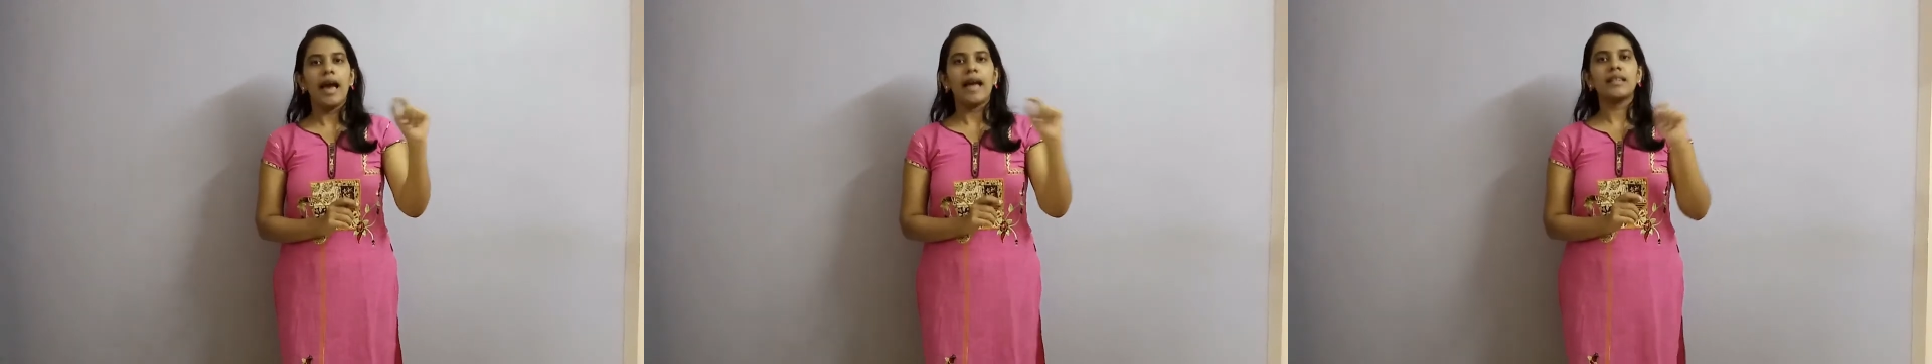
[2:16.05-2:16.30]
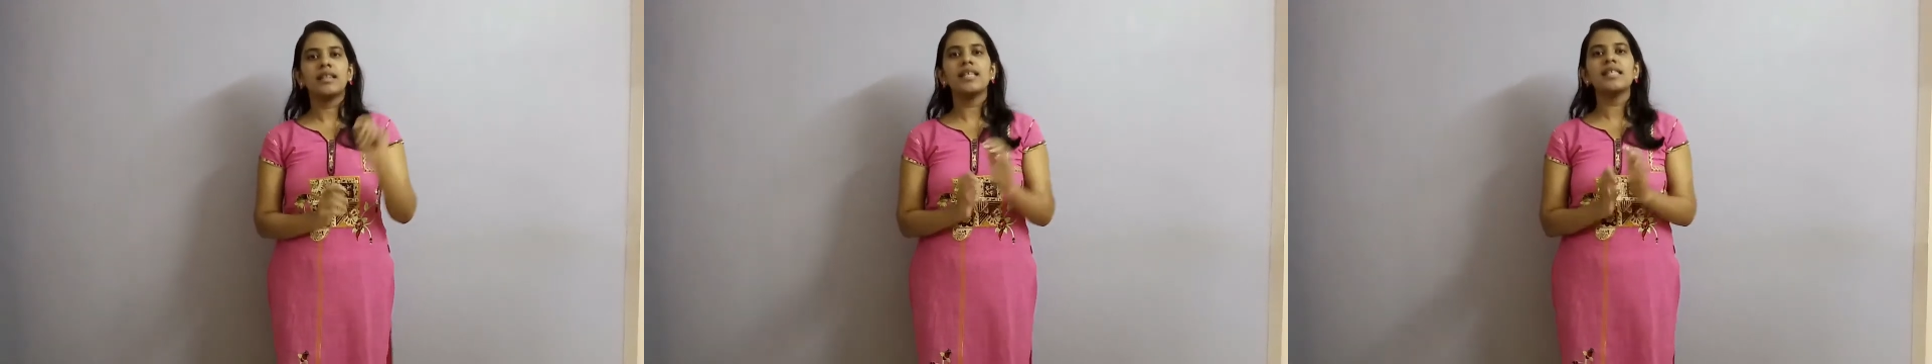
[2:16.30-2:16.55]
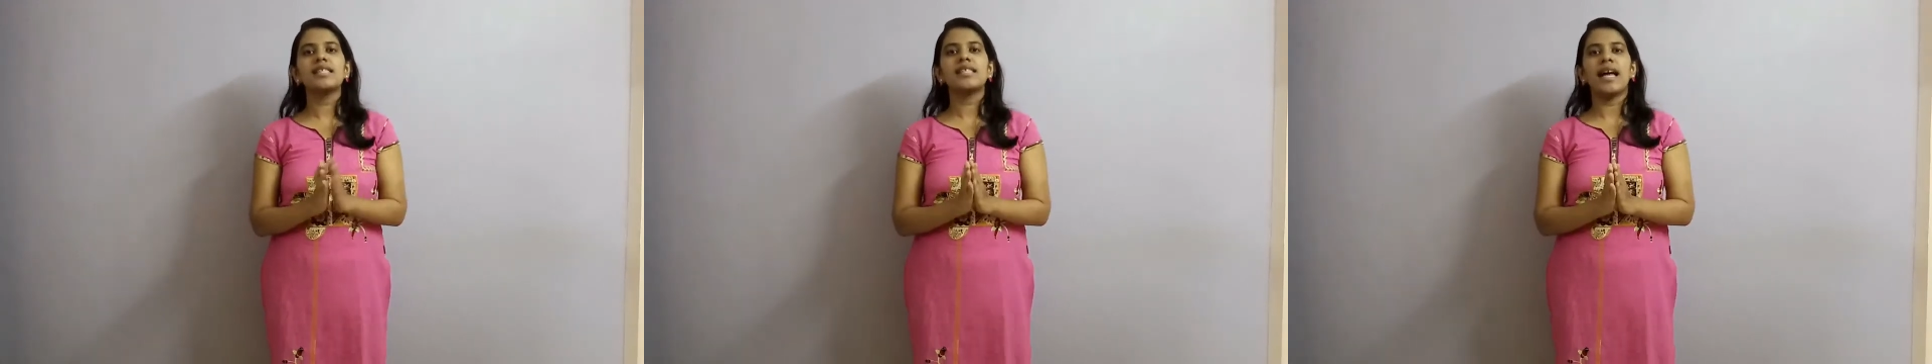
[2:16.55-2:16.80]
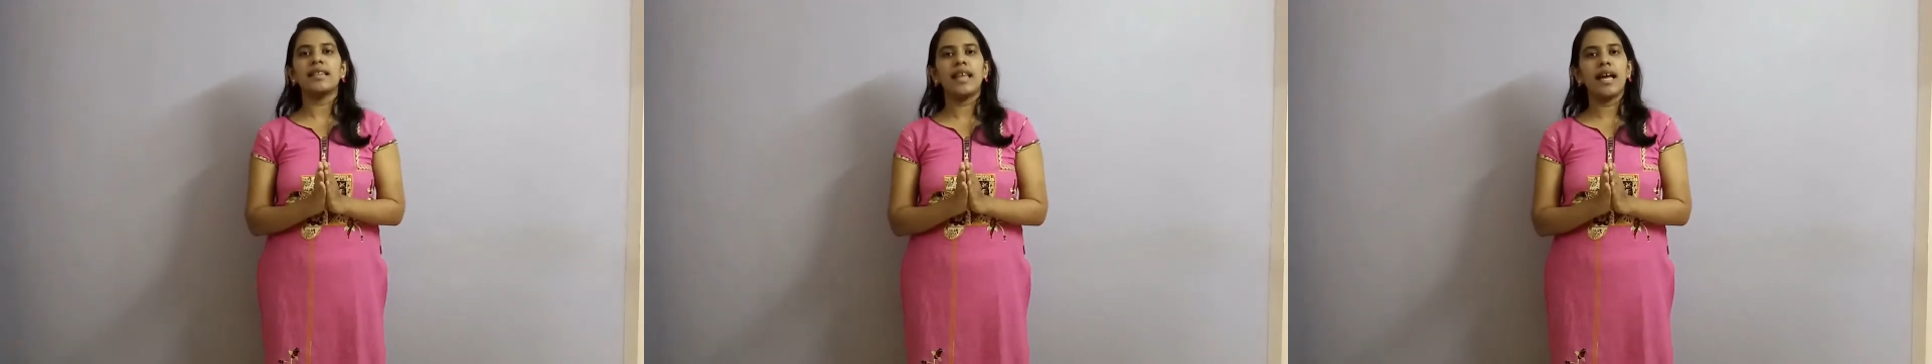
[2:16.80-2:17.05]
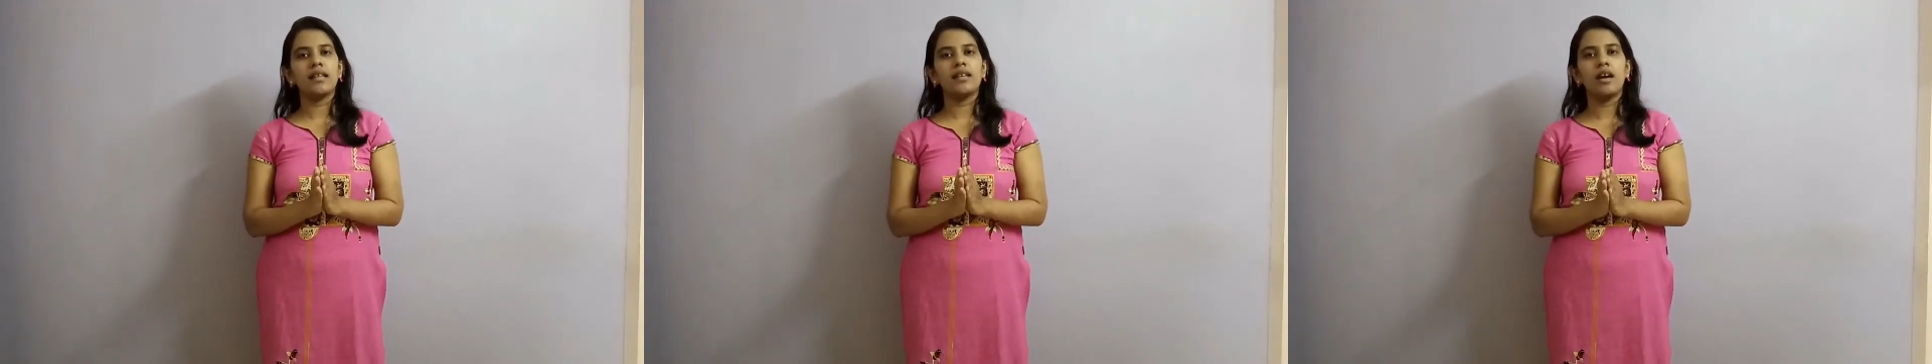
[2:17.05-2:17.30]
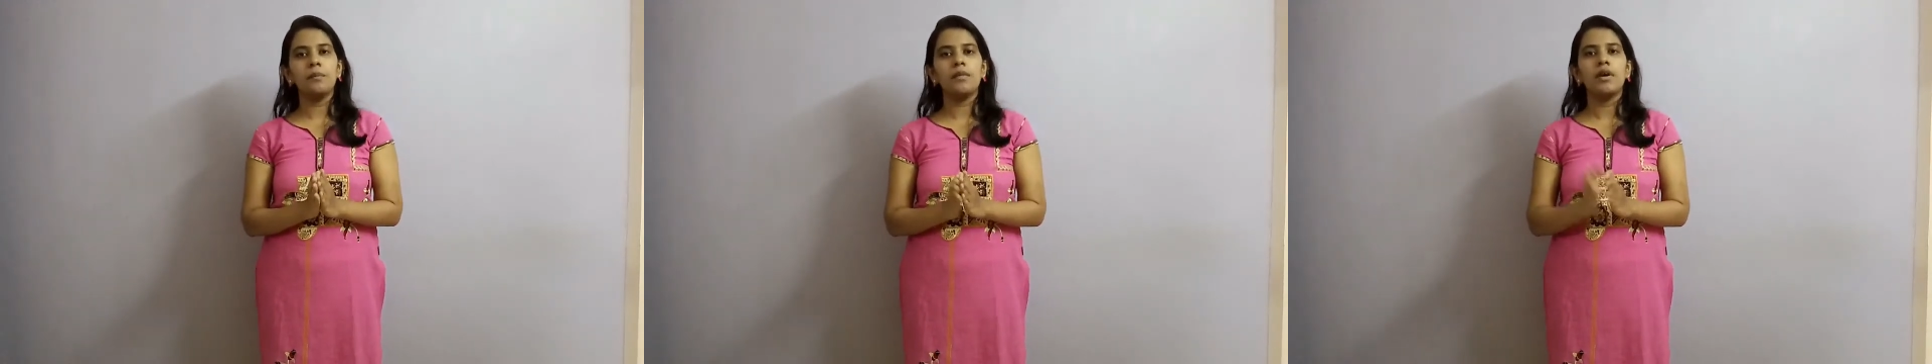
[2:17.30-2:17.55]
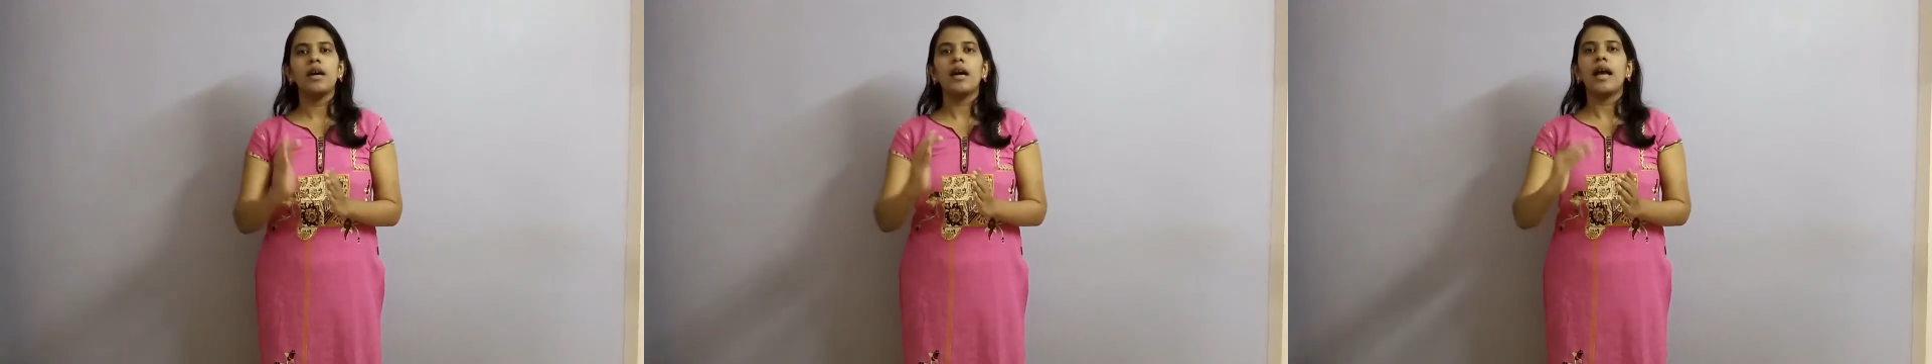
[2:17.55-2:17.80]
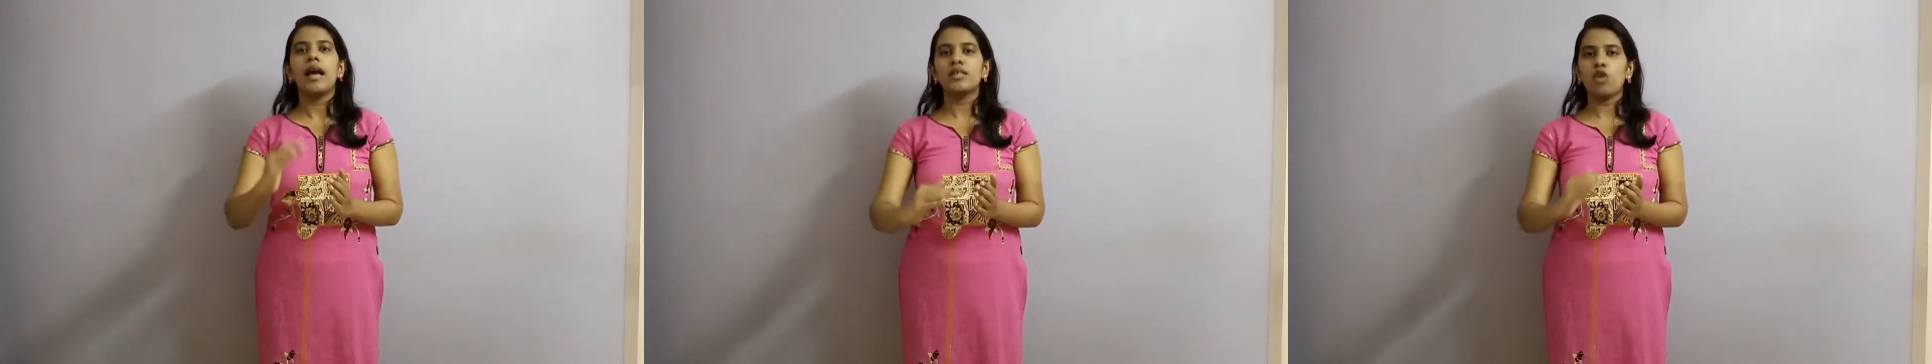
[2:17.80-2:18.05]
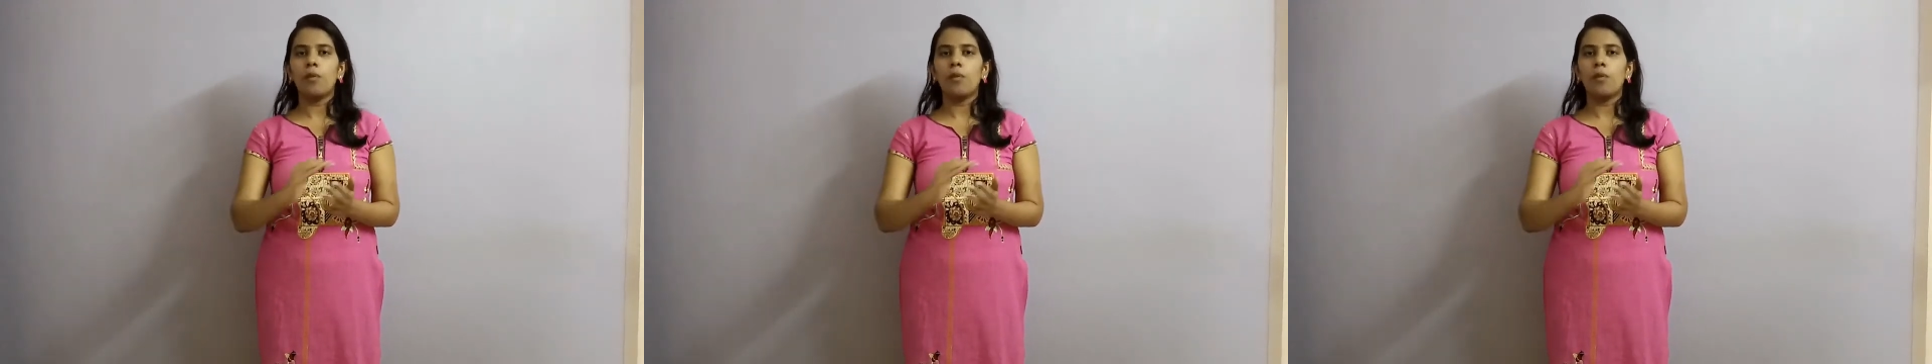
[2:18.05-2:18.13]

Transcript: And this xanthan gum is